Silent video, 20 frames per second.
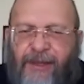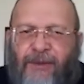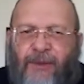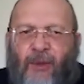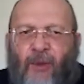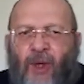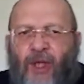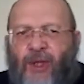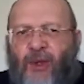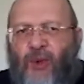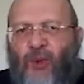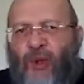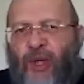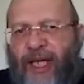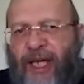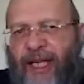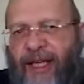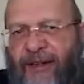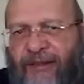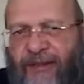we want to
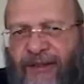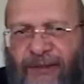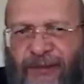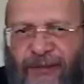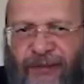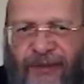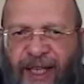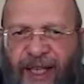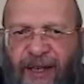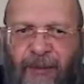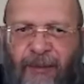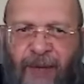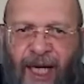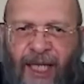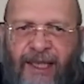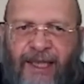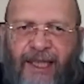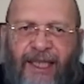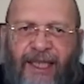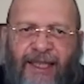have a
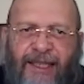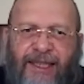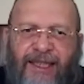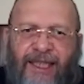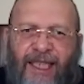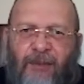matrix